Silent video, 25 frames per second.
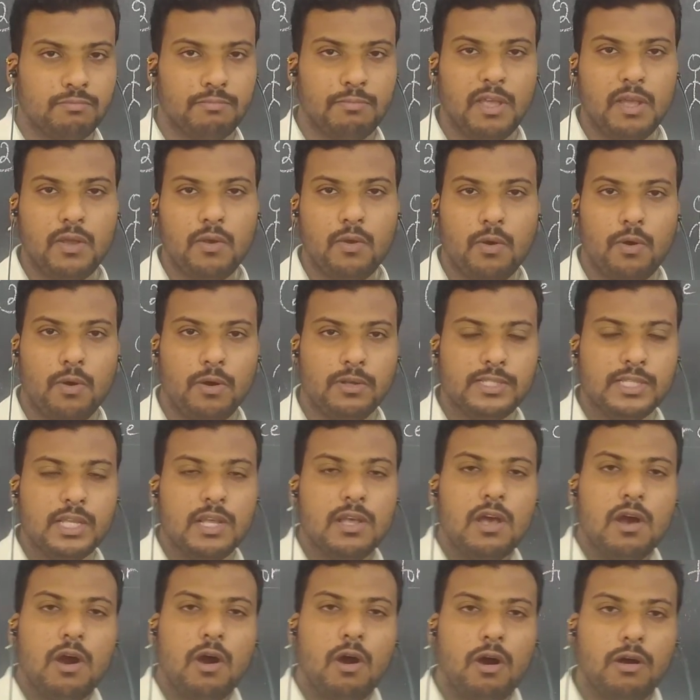because
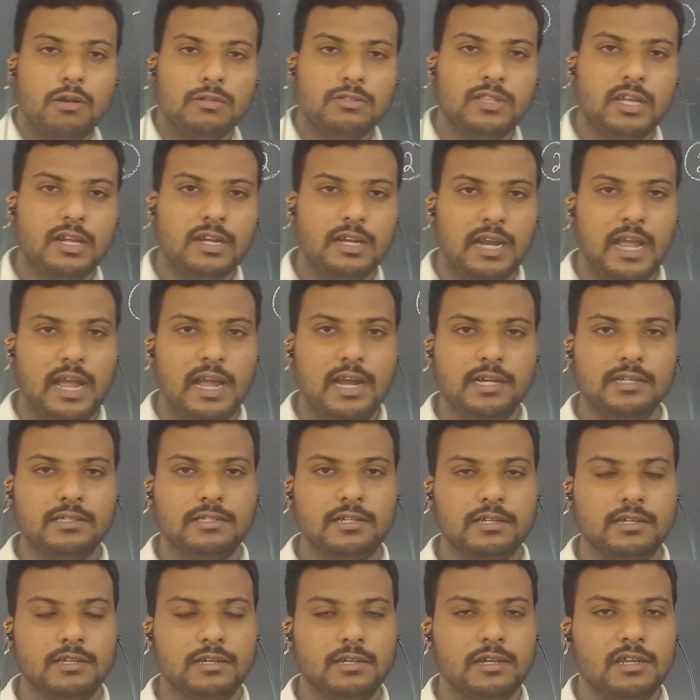on the land
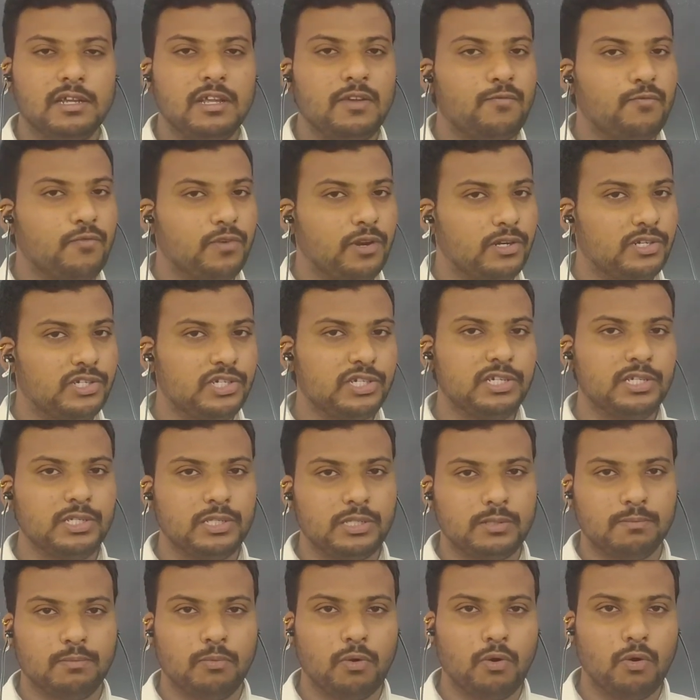the friction
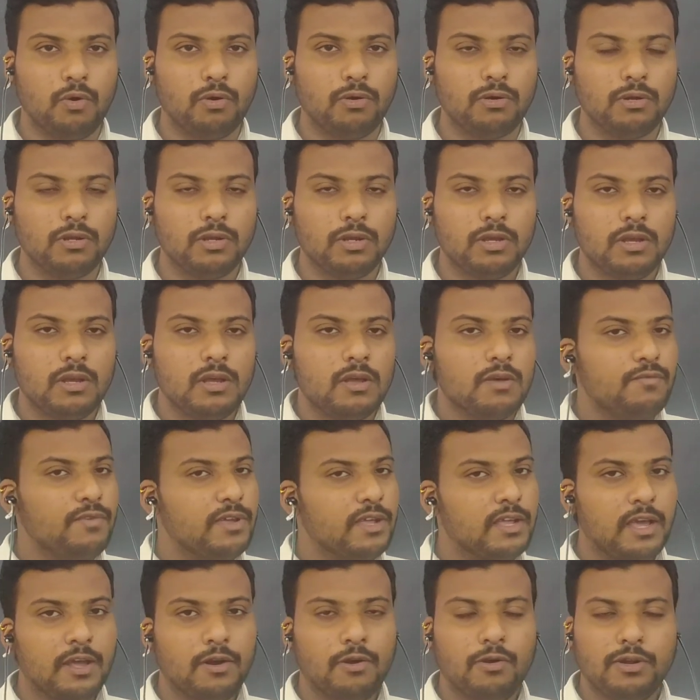is more. We
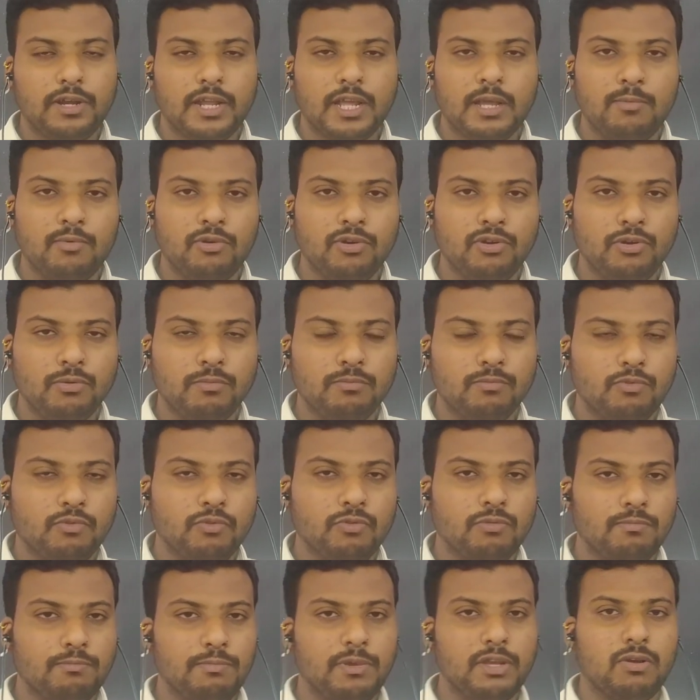cannot able to
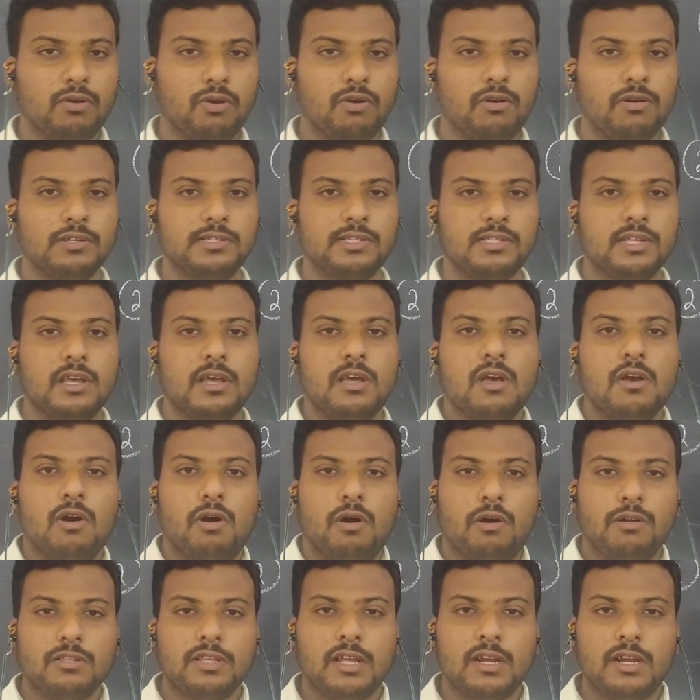move because
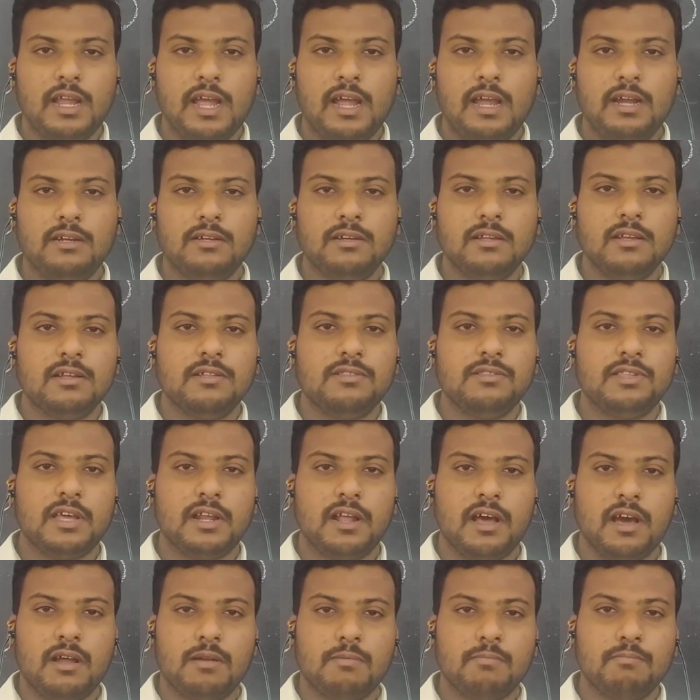on the land there
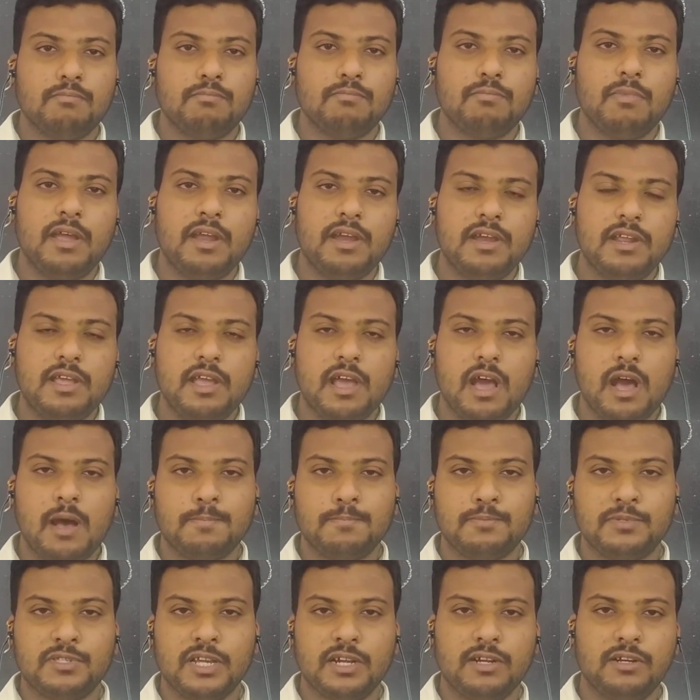are many
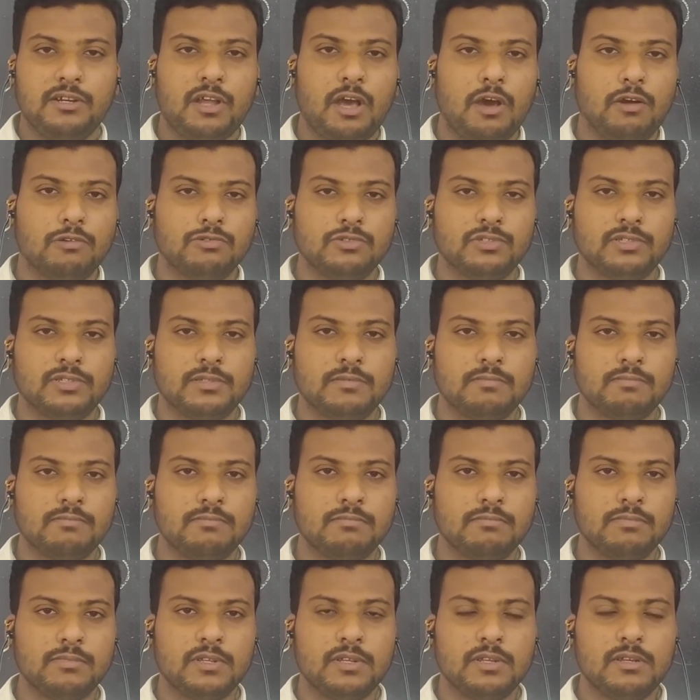ups and downs.
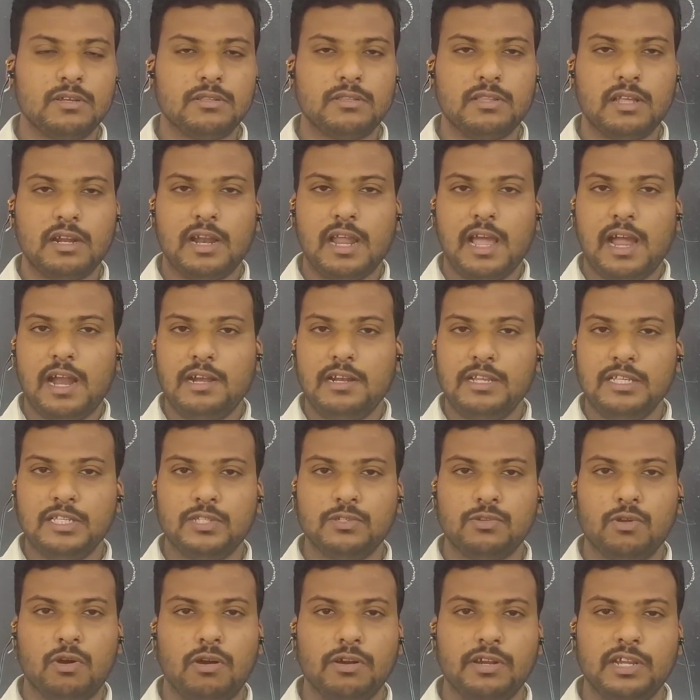The land is
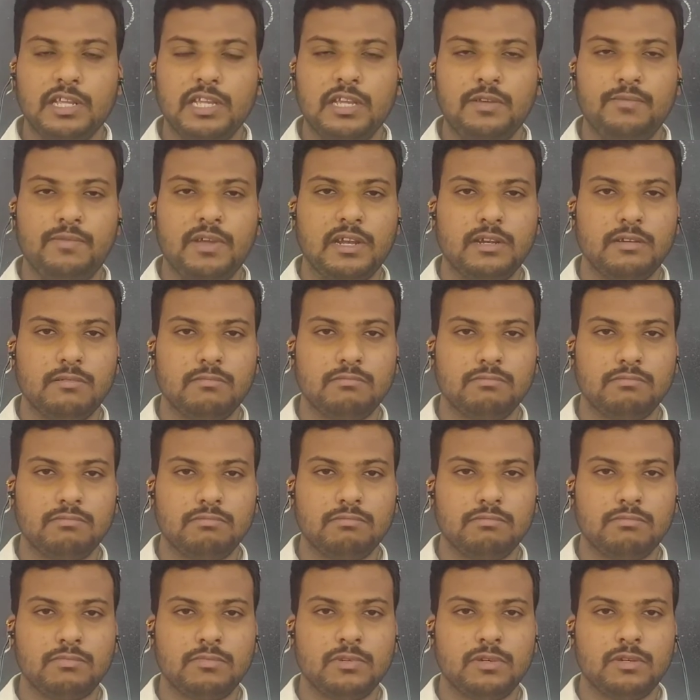not even.
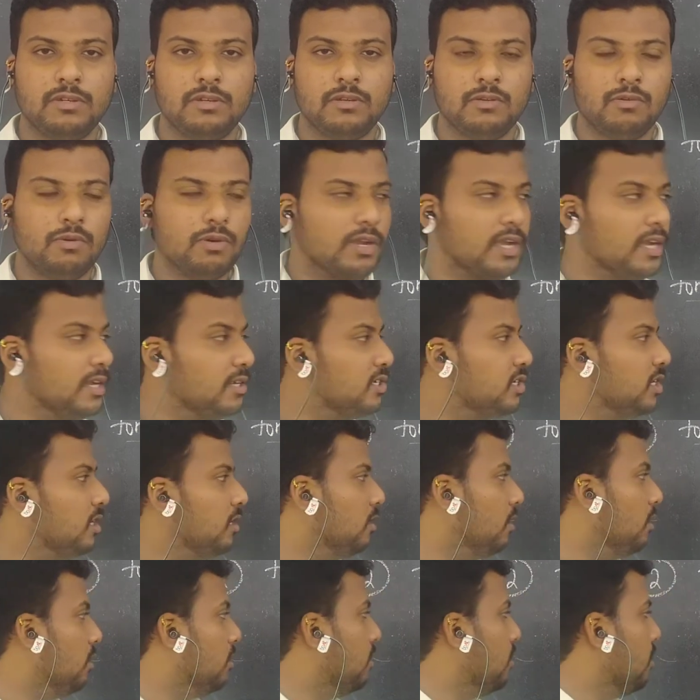Okay
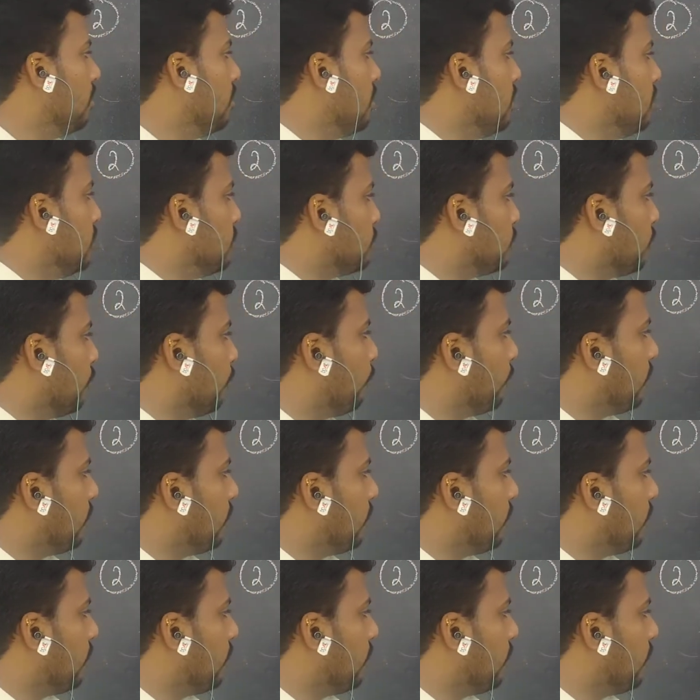children. So